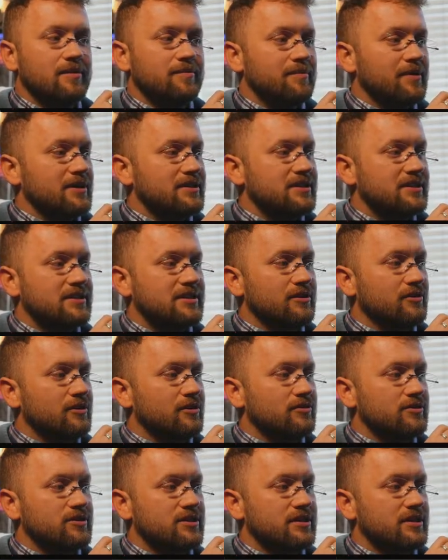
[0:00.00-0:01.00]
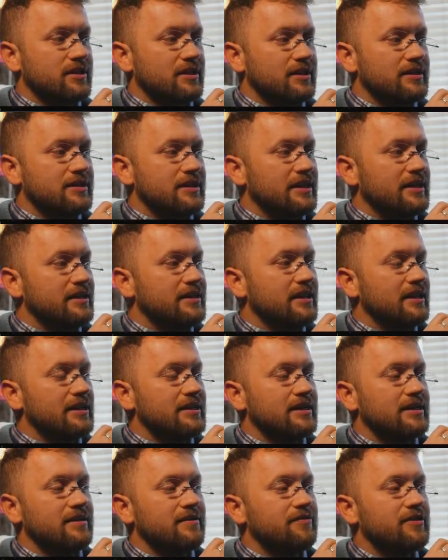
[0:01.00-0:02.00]
but I still don't see
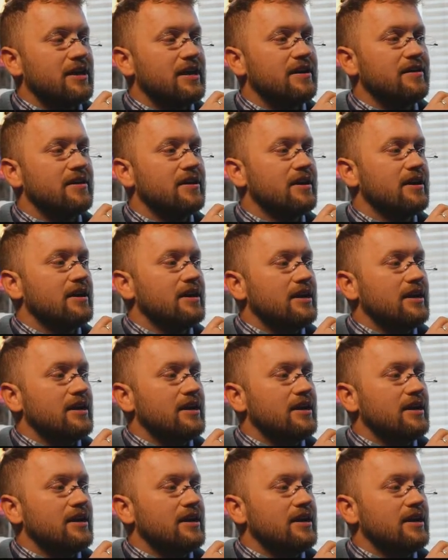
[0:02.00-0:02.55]
it.